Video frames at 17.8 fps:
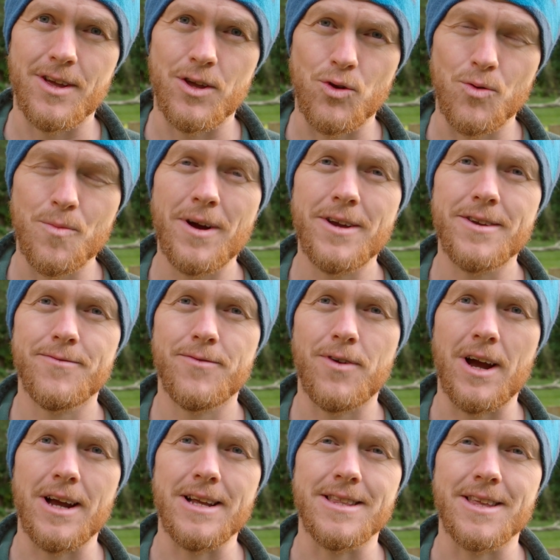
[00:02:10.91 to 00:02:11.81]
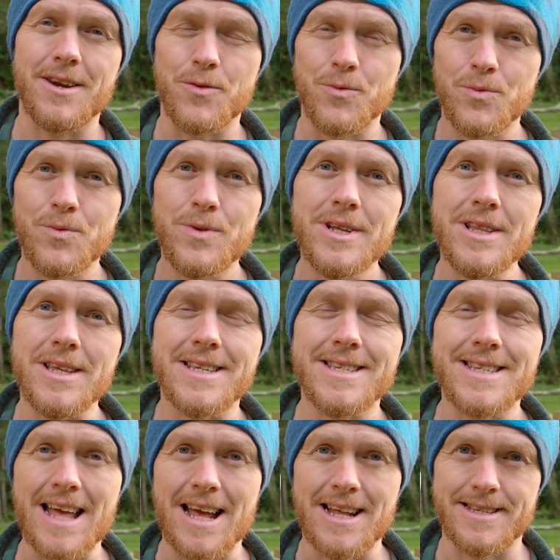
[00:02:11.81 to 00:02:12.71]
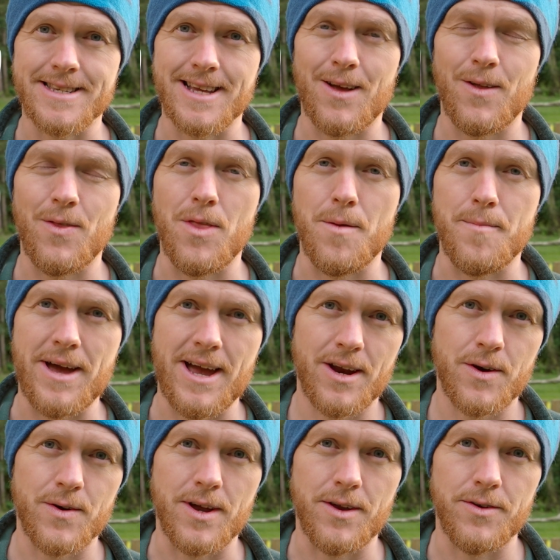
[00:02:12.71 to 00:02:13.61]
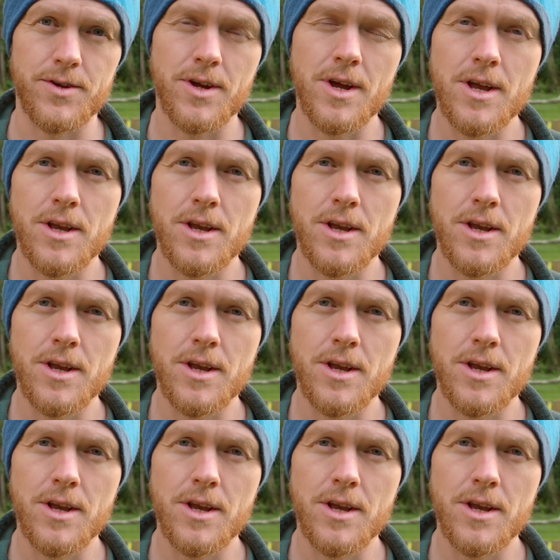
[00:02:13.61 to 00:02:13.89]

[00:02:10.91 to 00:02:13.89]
You might find that it really stands out in the background.